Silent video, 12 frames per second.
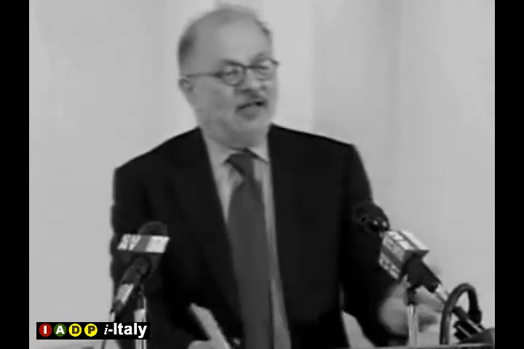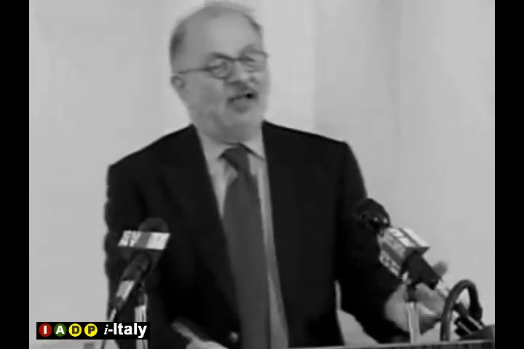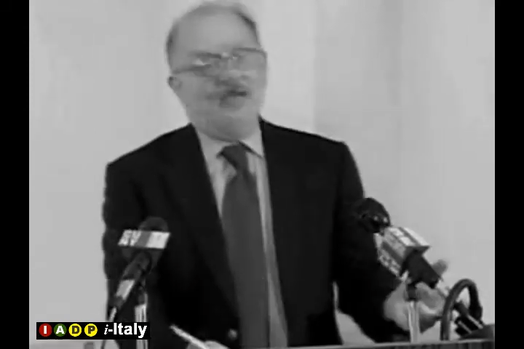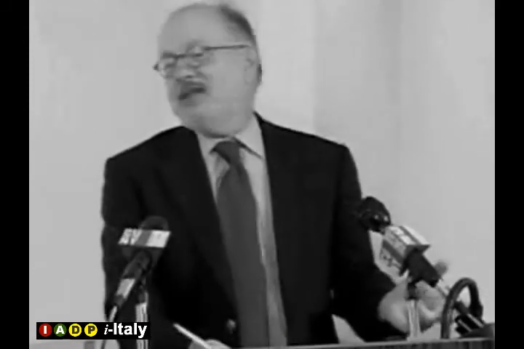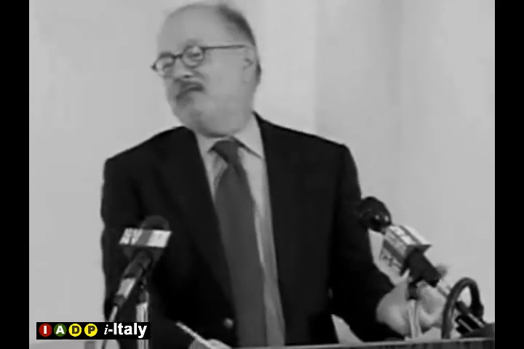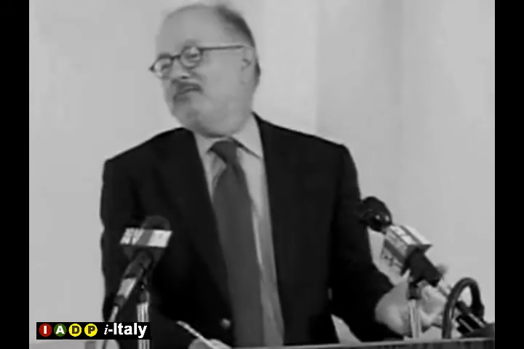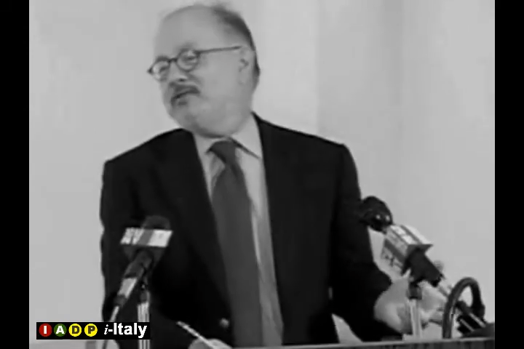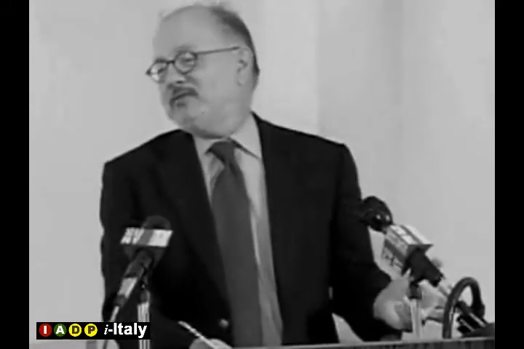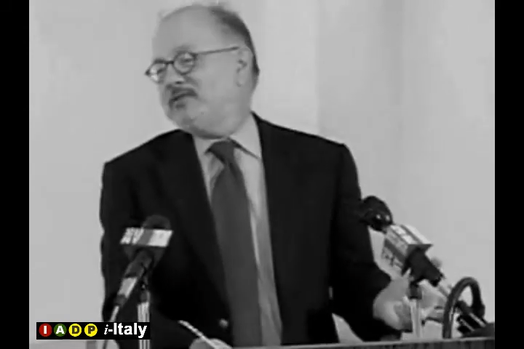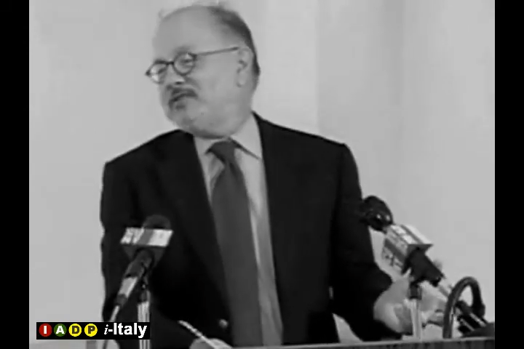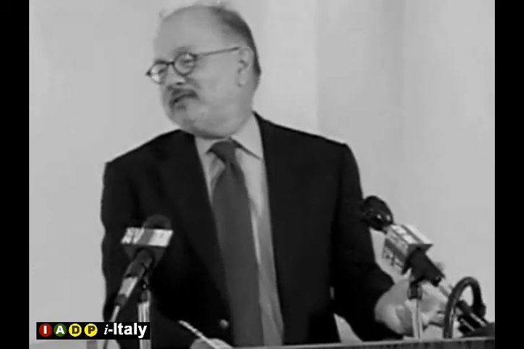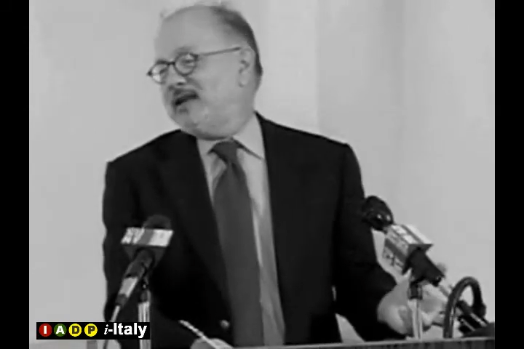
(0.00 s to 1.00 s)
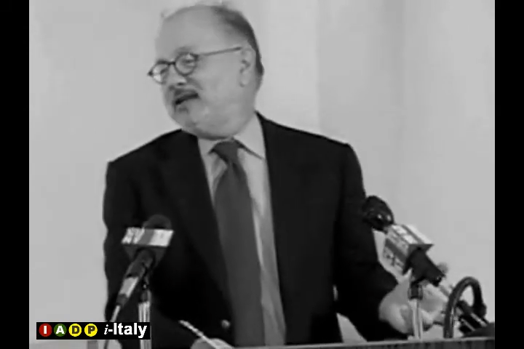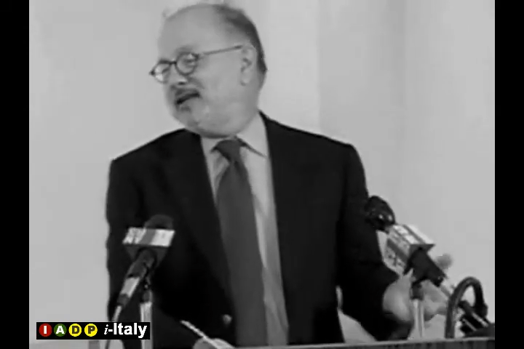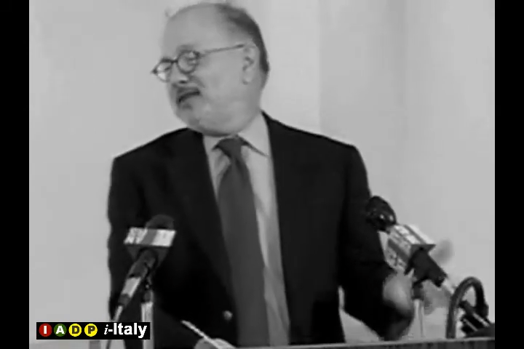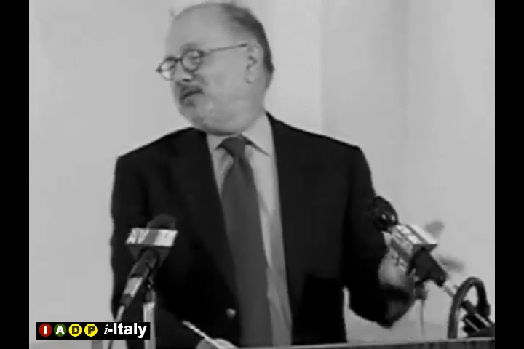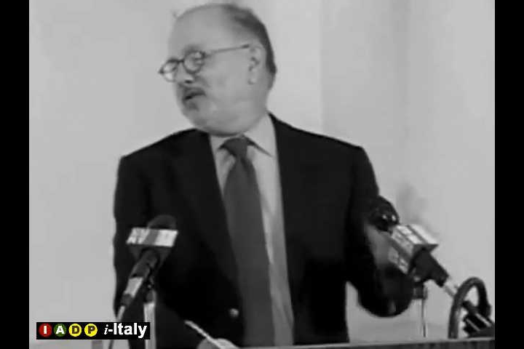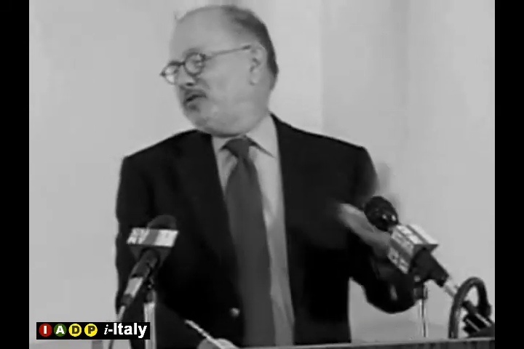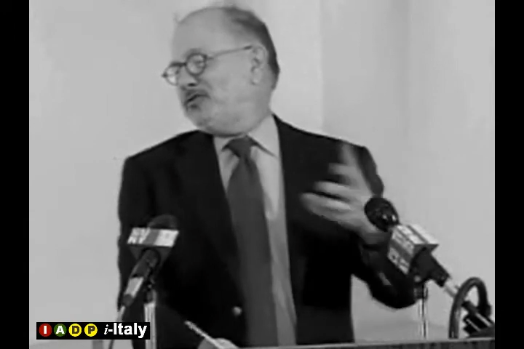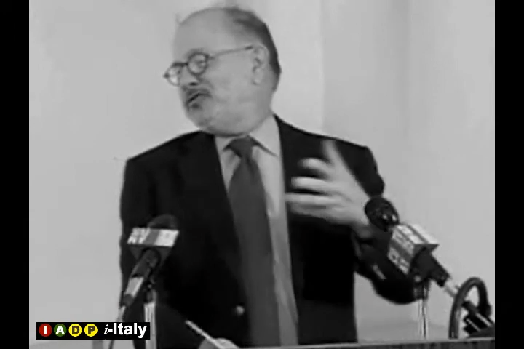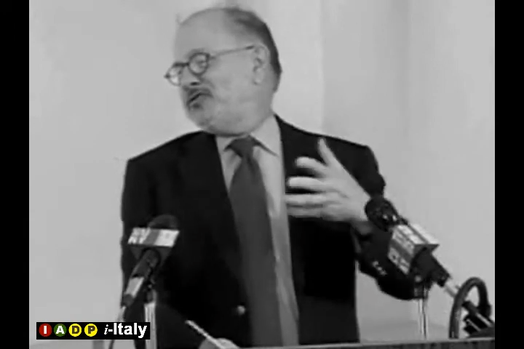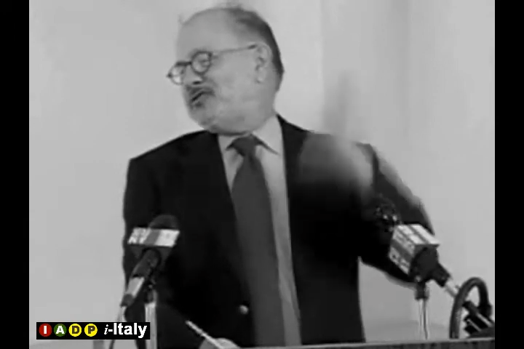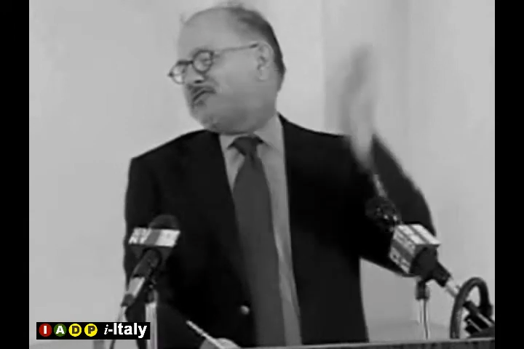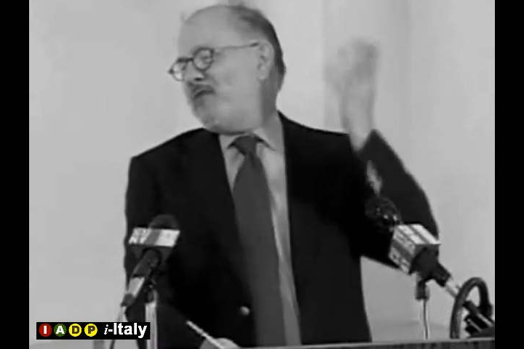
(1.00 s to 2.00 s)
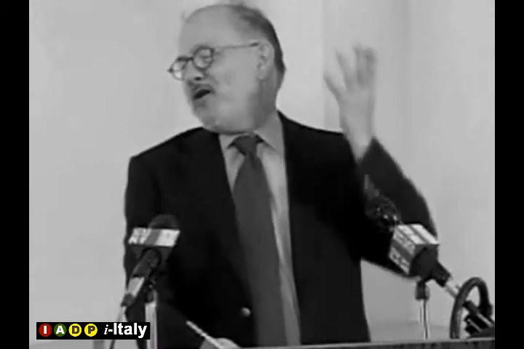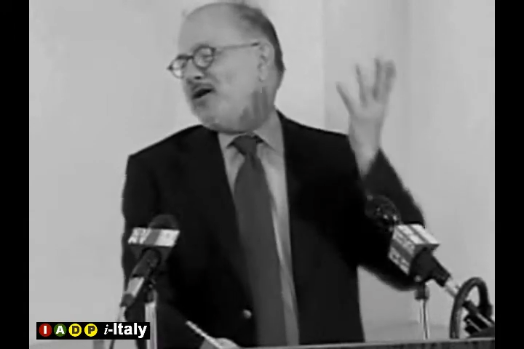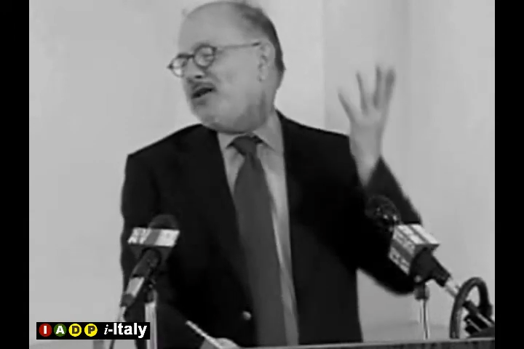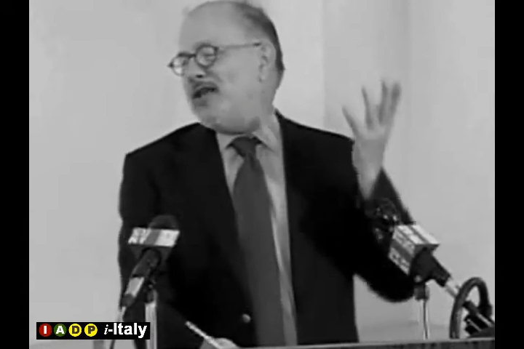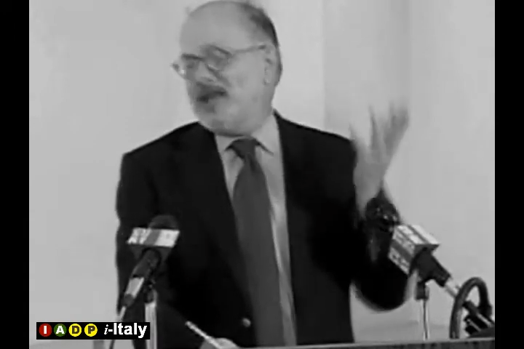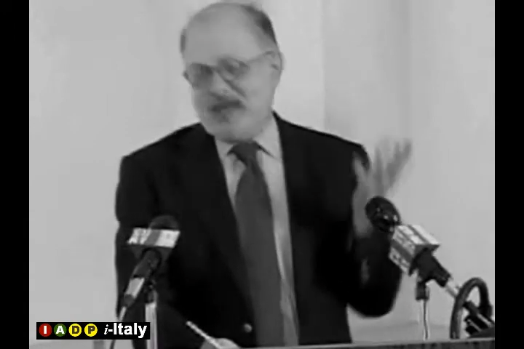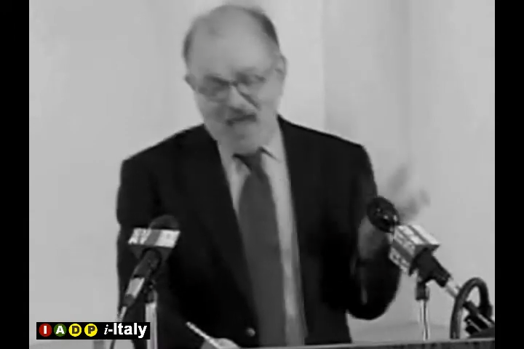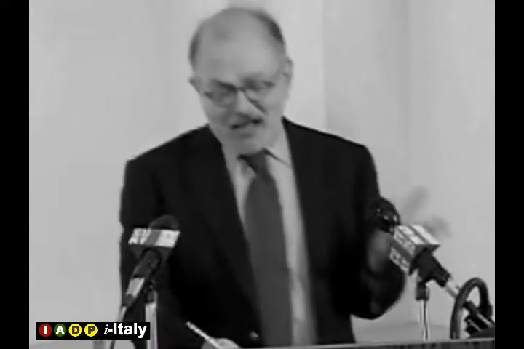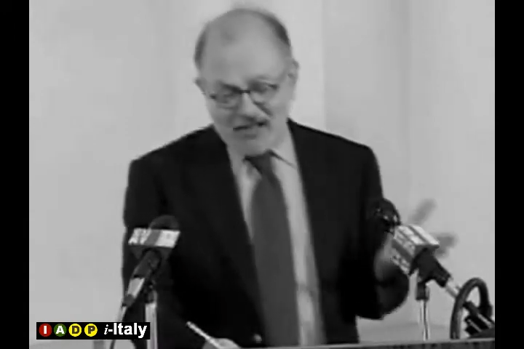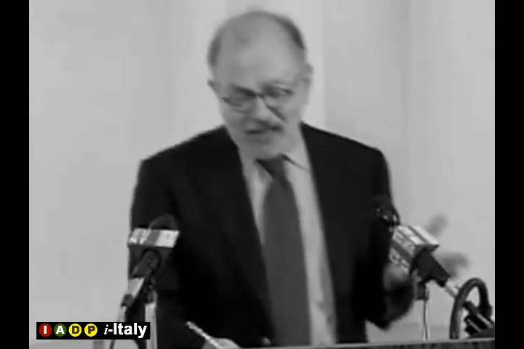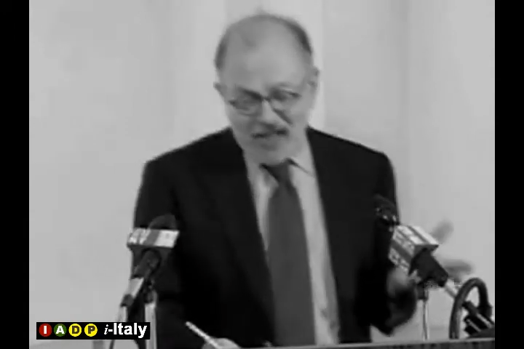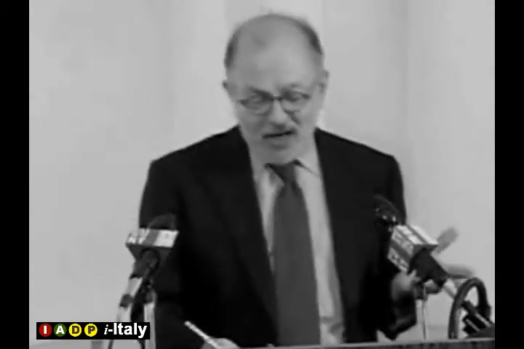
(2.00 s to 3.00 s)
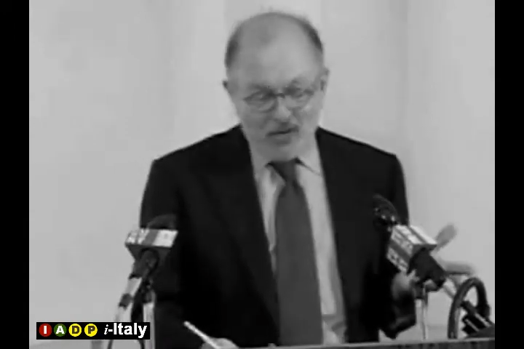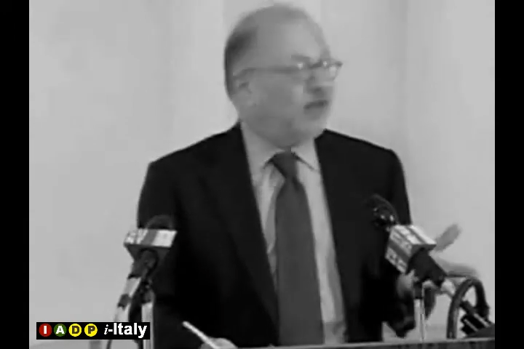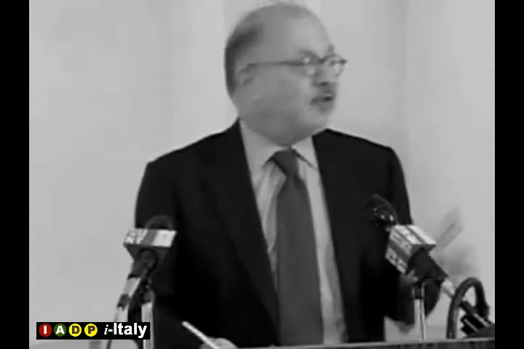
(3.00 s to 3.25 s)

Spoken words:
And Columbus would stand there all smug like Galileo,